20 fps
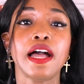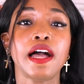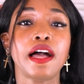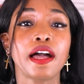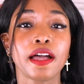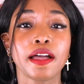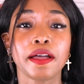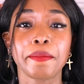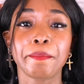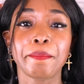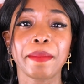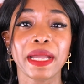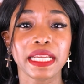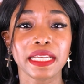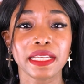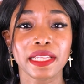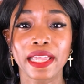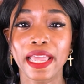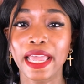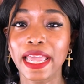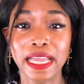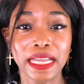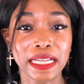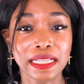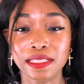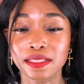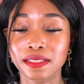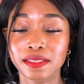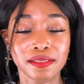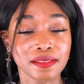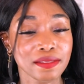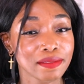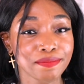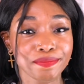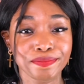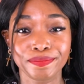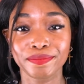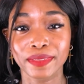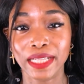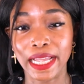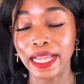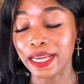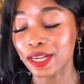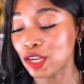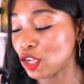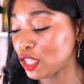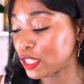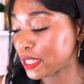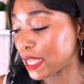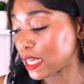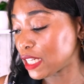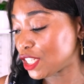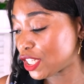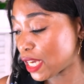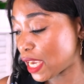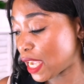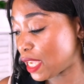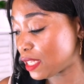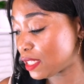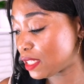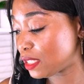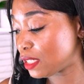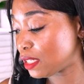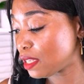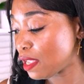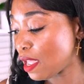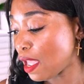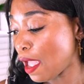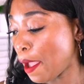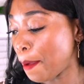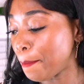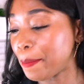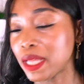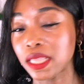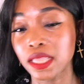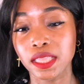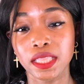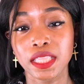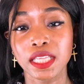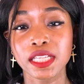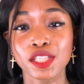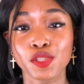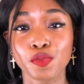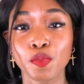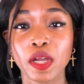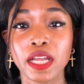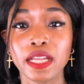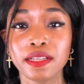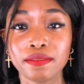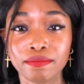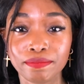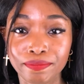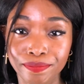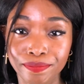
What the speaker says: my hands, and all that jazz. But this one